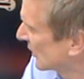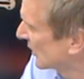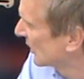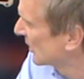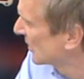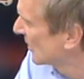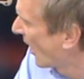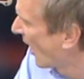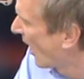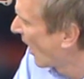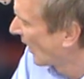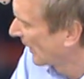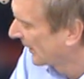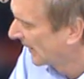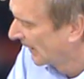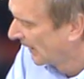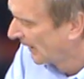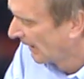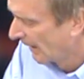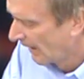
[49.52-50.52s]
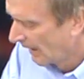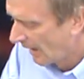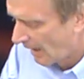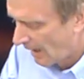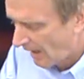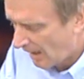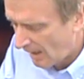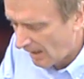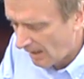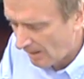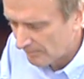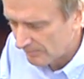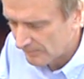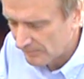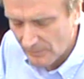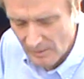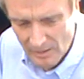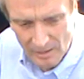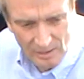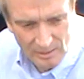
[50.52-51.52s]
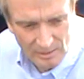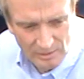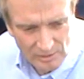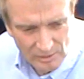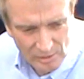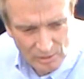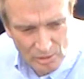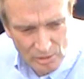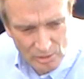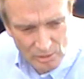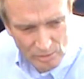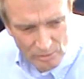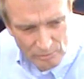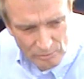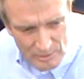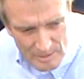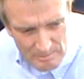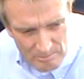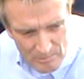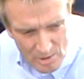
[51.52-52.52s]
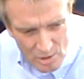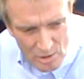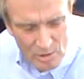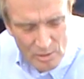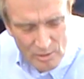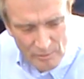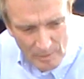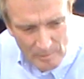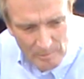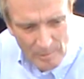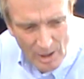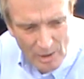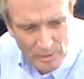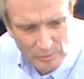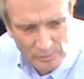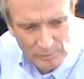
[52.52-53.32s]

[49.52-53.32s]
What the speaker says: too high. To remove a boat